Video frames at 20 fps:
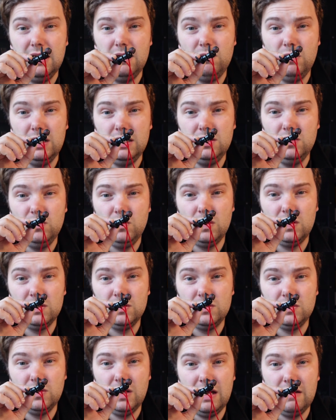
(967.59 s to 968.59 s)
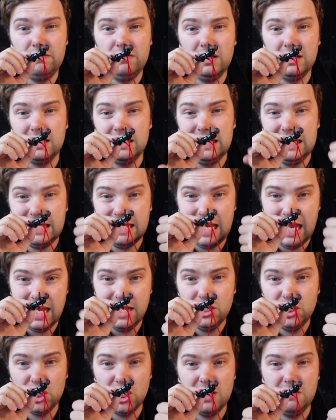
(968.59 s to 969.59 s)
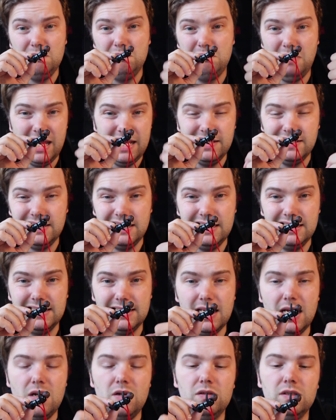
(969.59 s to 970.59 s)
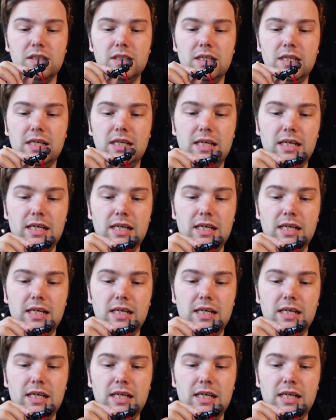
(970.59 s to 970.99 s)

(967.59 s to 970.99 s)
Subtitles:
when you want to have like an engaging bassy sound.